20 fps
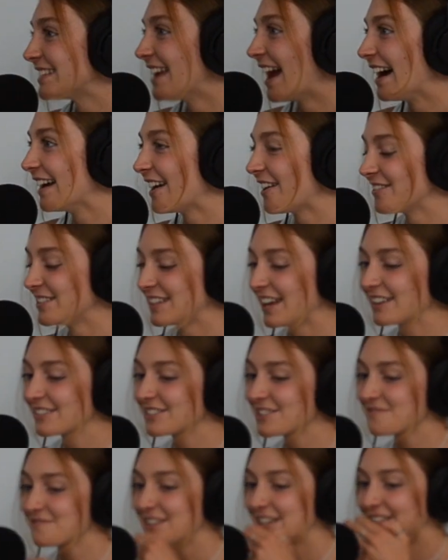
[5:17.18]
night I was
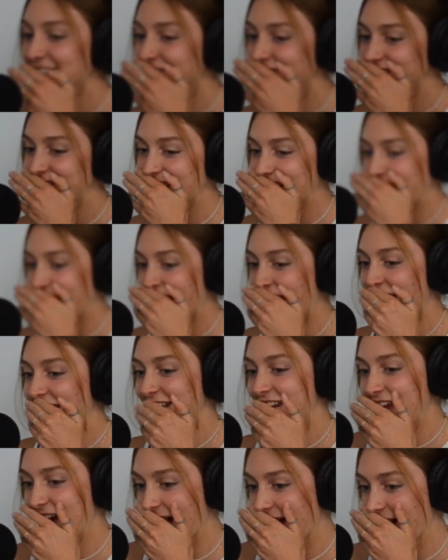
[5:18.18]
actually researching
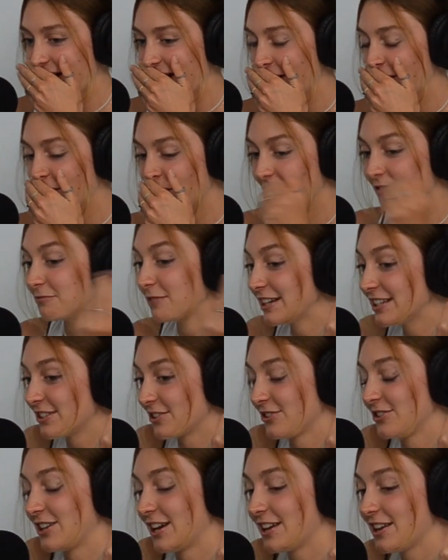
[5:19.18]
it or
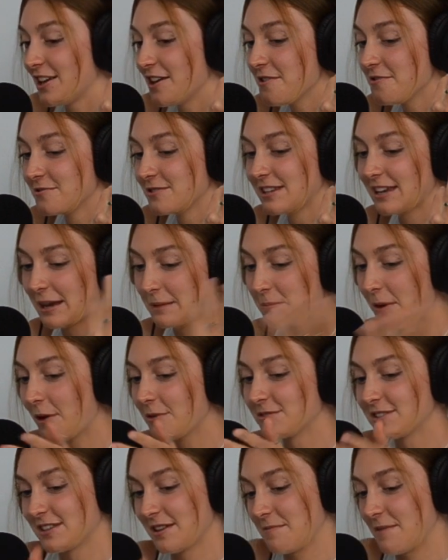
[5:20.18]
researching you to like
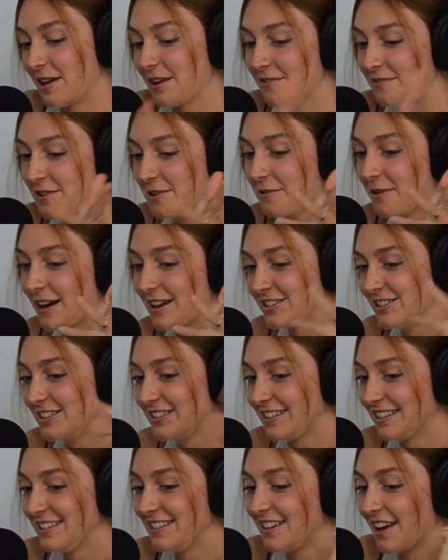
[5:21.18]
post some interview
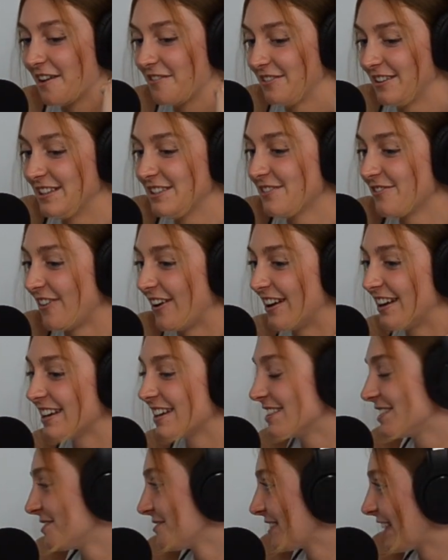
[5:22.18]
questions and stuff. And it's funny
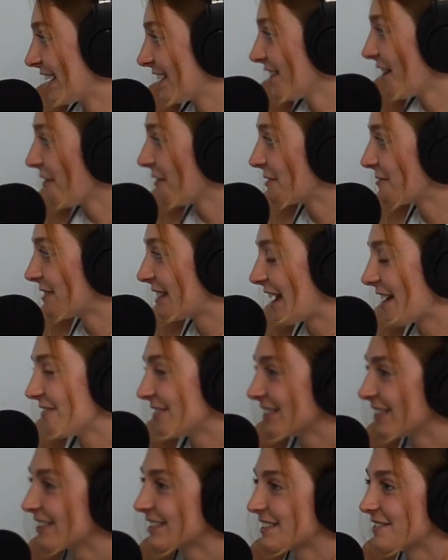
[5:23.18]
because you were like, no one would
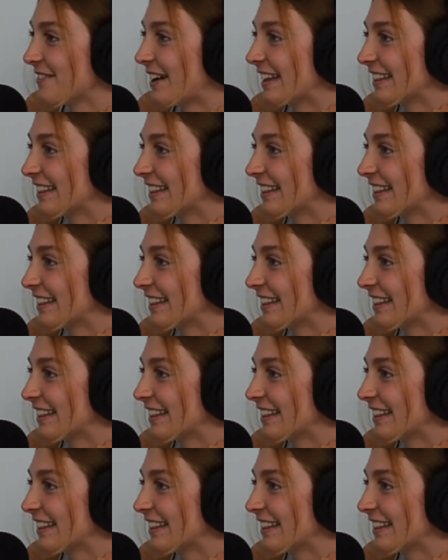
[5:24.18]
ever look at my